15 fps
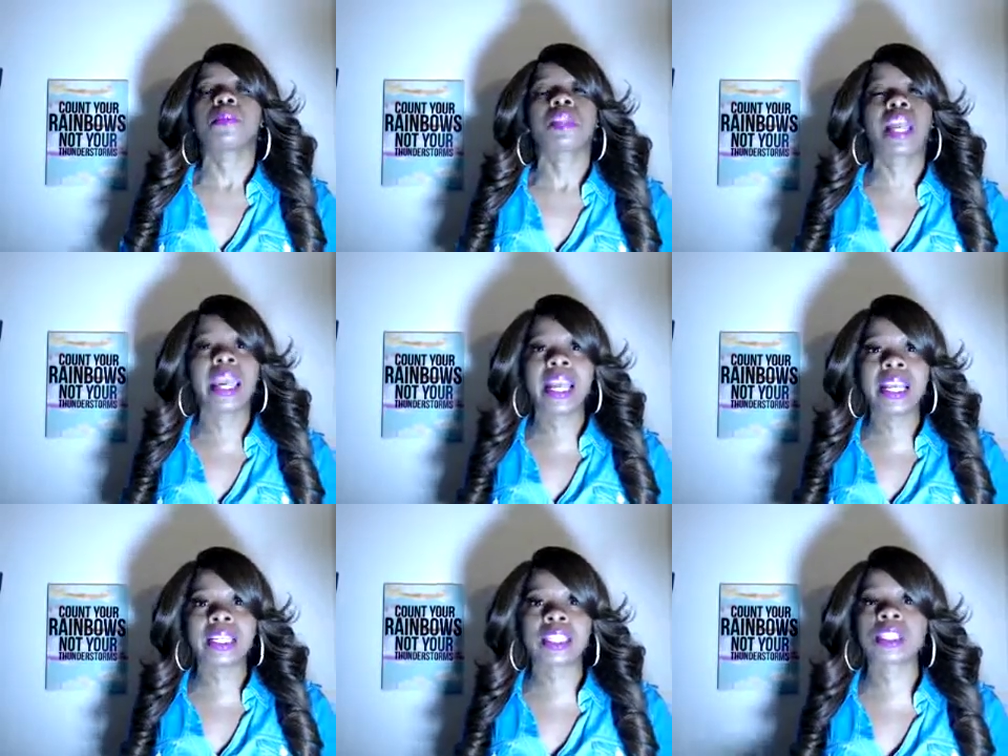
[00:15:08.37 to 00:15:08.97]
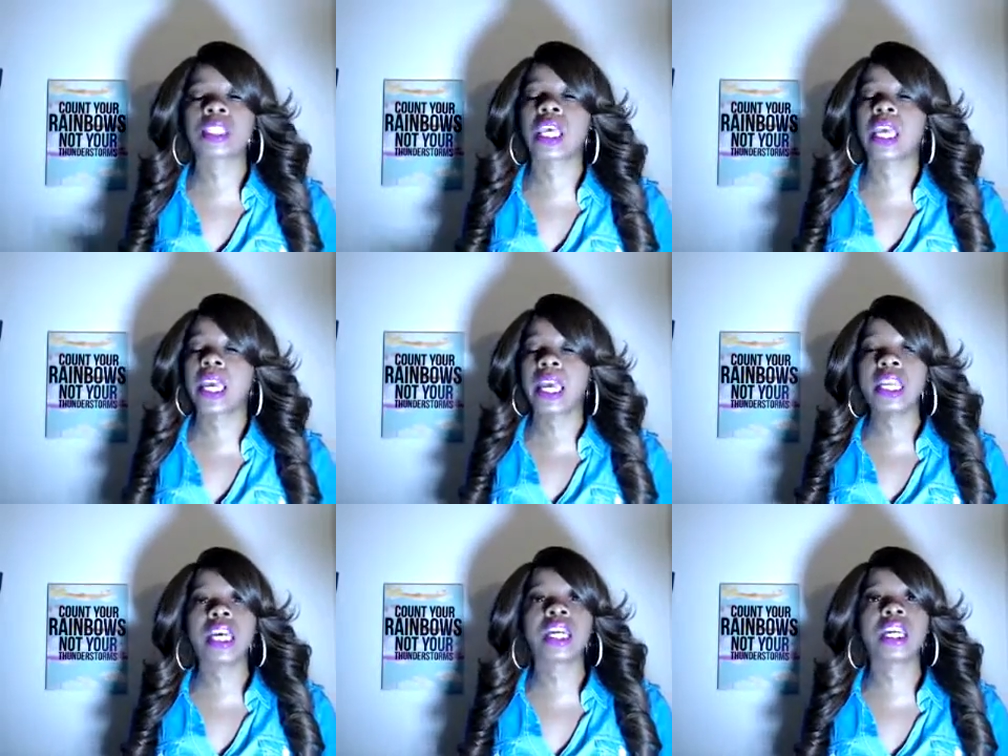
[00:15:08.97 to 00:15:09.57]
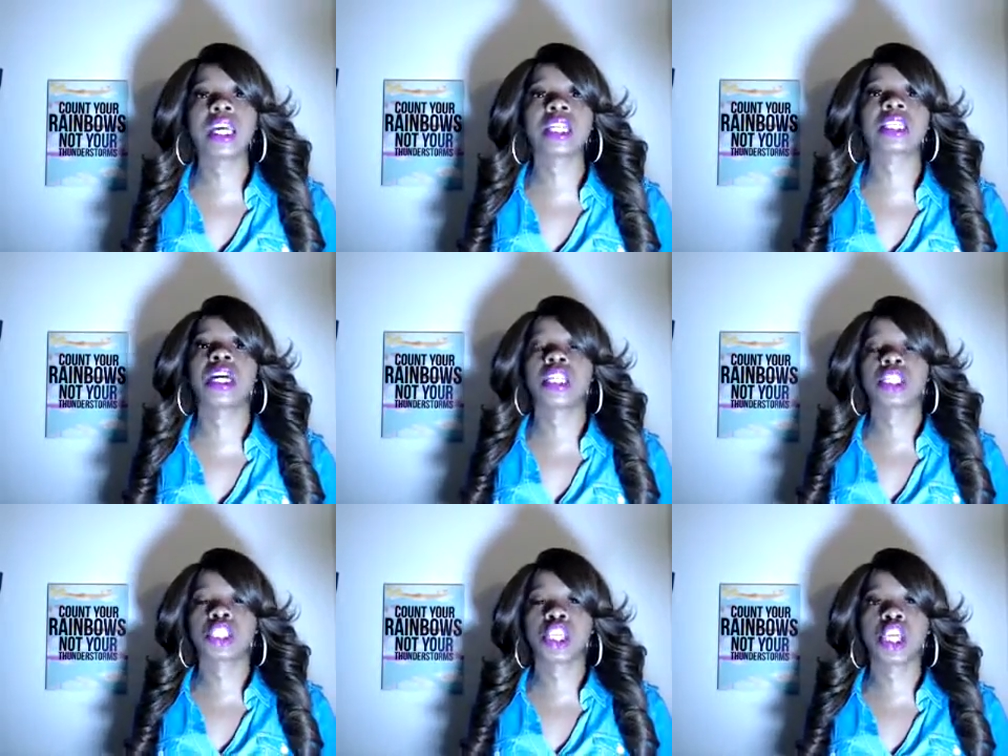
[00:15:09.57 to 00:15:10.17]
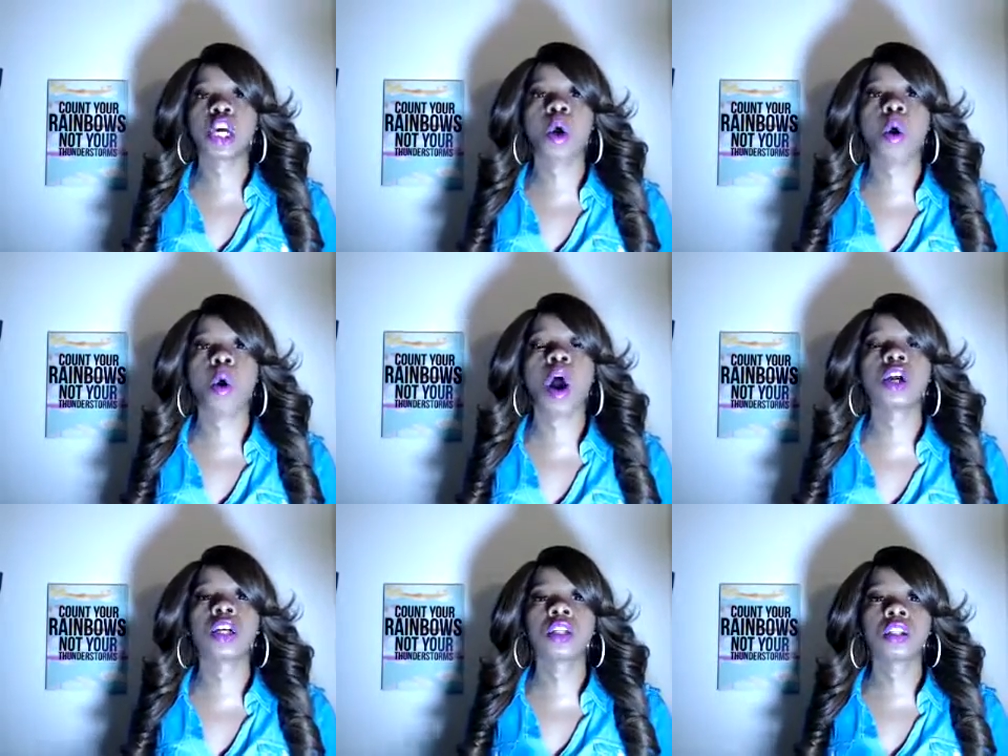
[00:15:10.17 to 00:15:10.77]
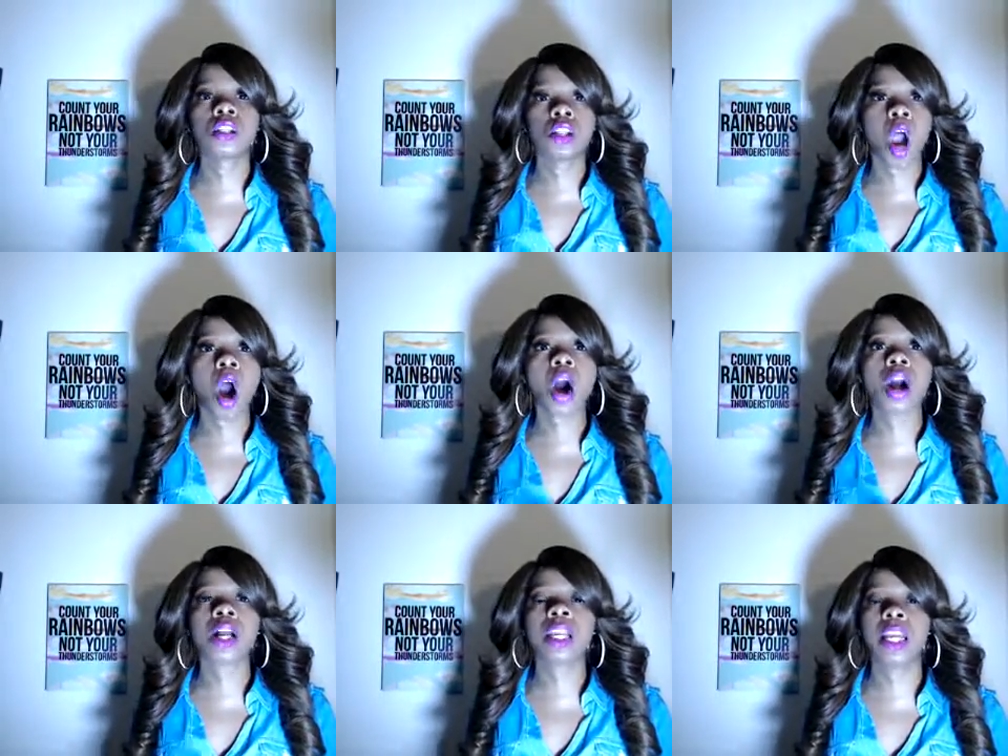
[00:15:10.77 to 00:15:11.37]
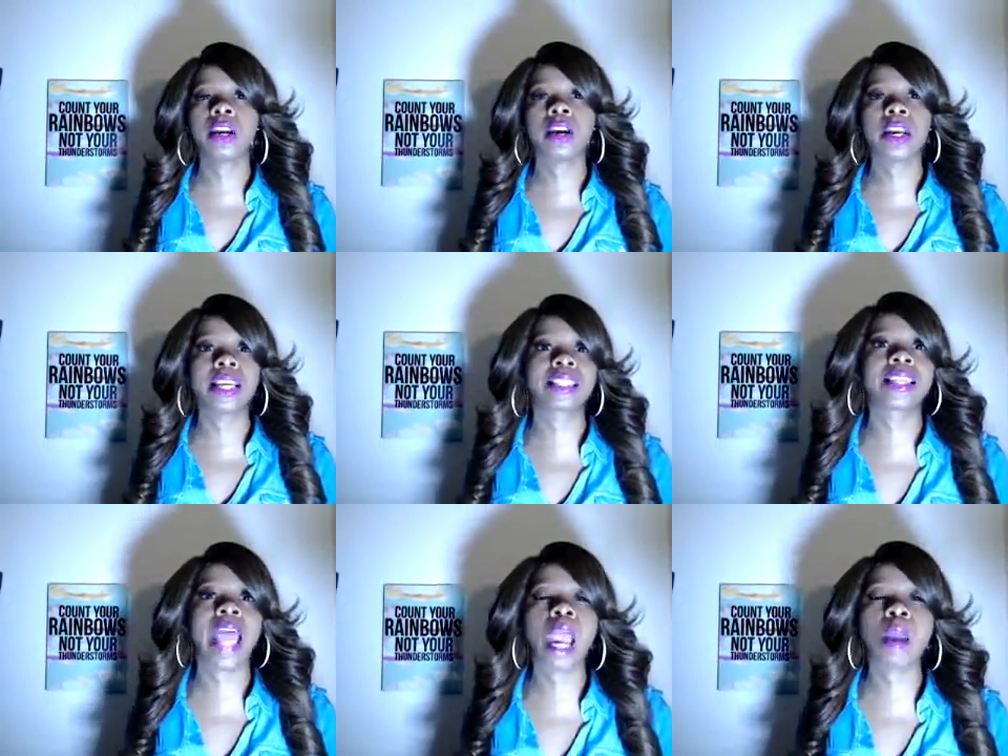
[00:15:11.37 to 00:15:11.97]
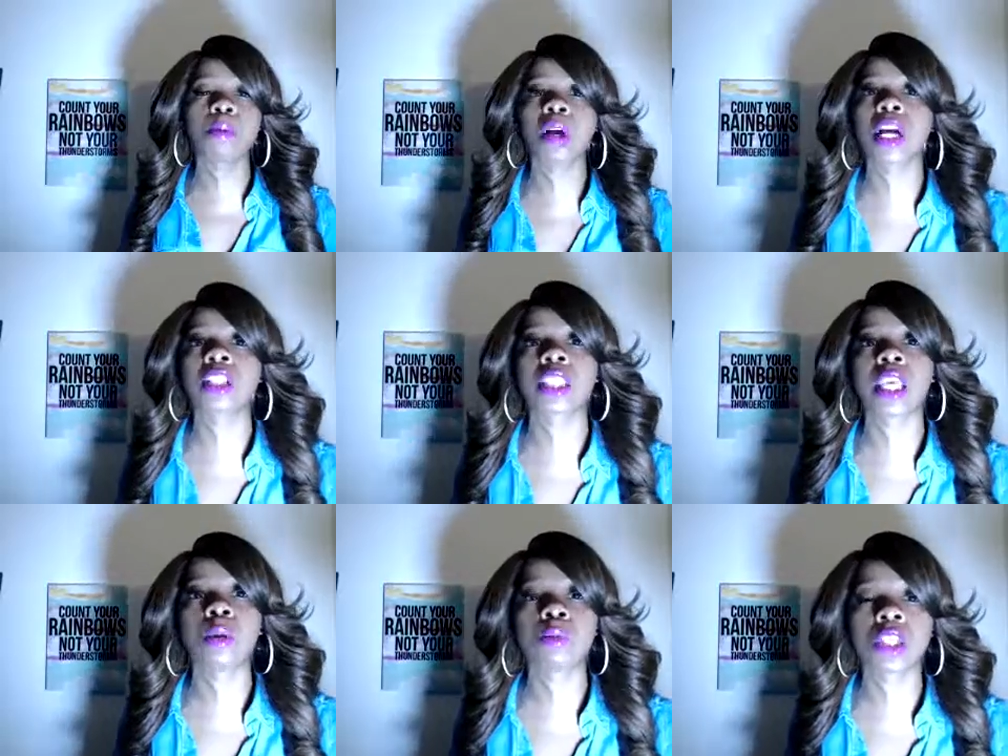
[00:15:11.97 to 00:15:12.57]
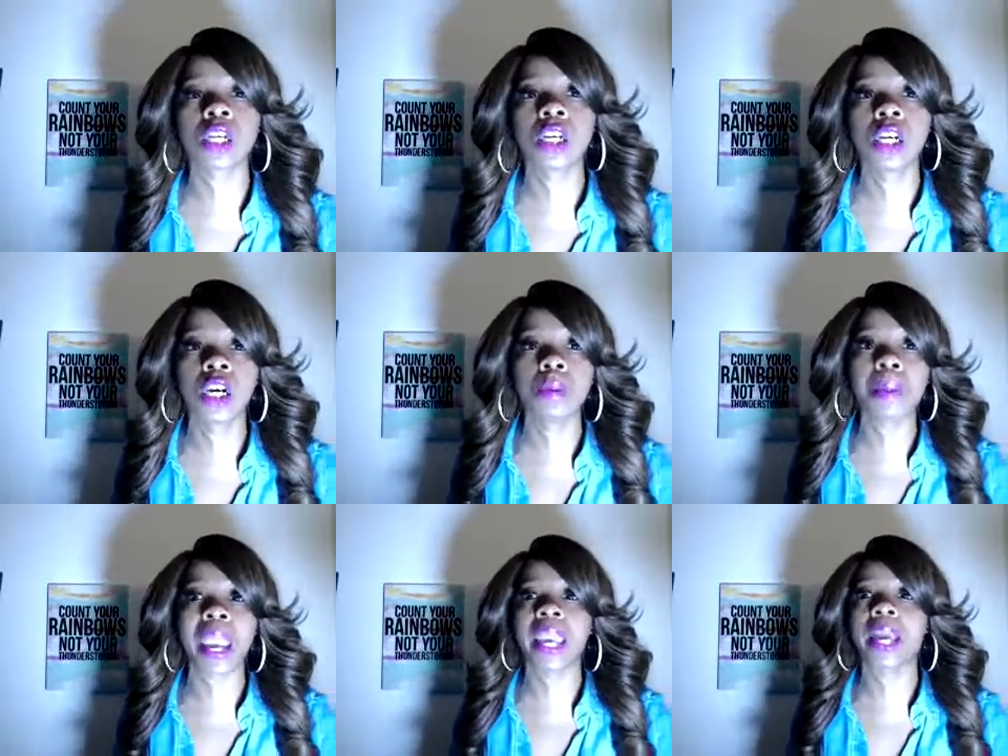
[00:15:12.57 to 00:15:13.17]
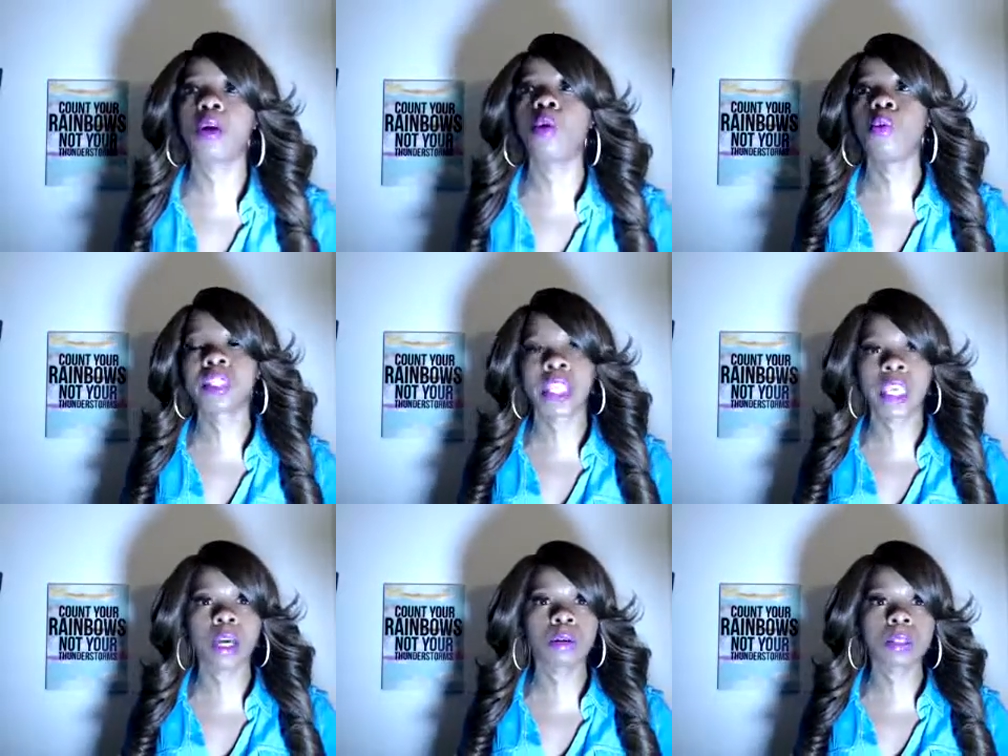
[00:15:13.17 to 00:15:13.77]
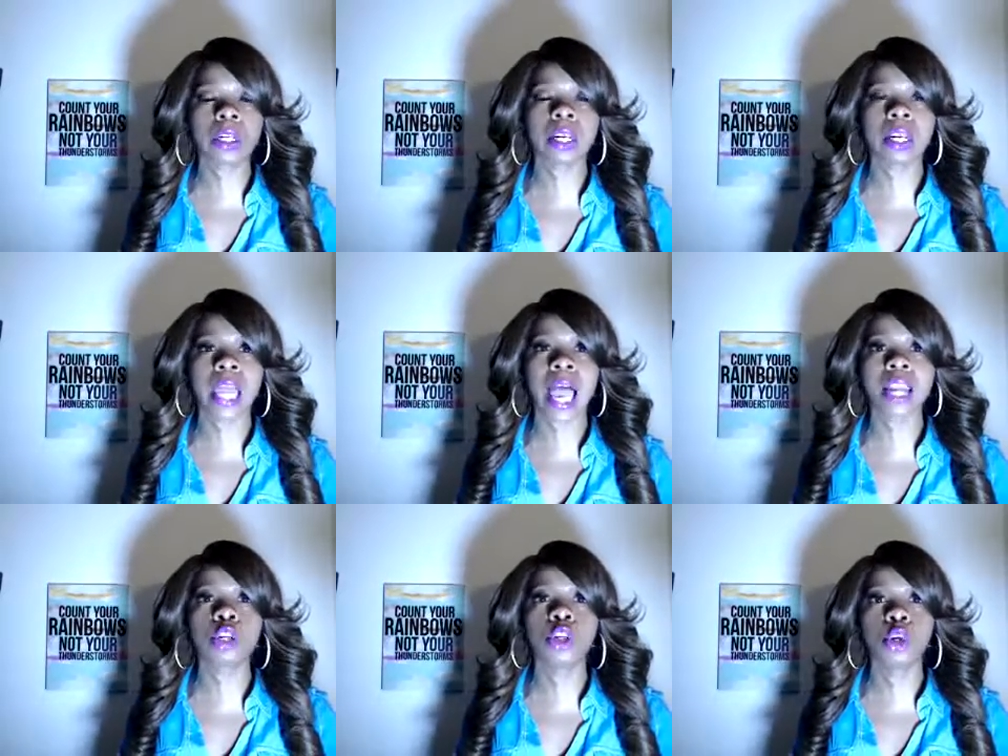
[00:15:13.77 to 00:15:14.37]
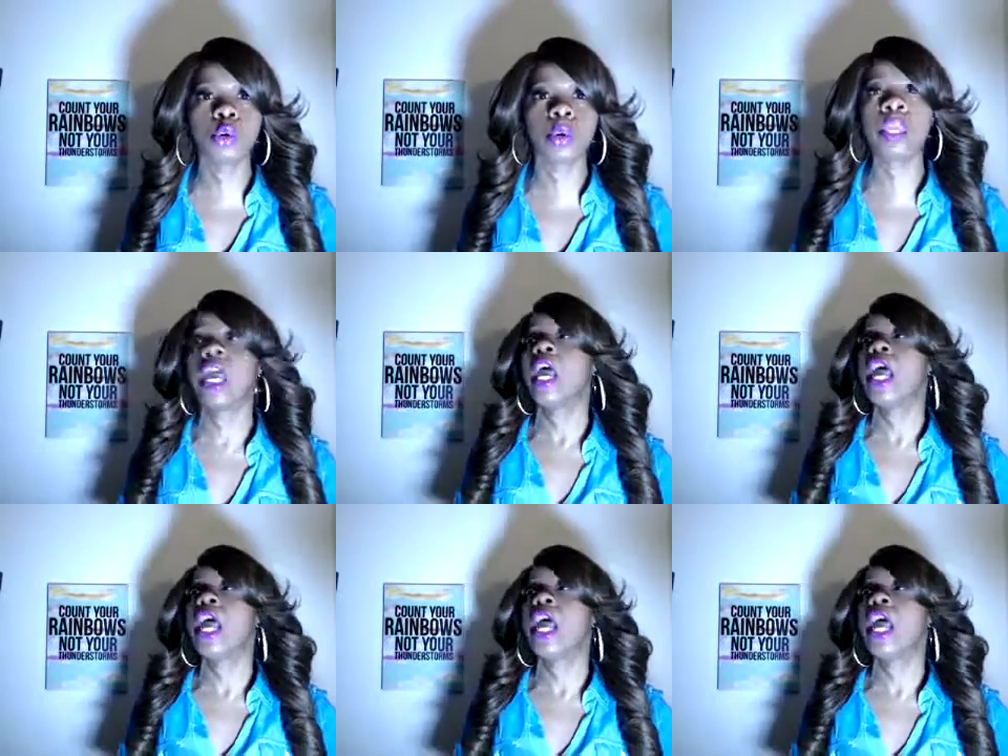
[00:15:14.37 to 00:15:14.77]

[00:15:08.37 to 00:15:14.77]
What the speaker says: into any of this until y'all clear his name, because he was a good man who was killed in the line of duty,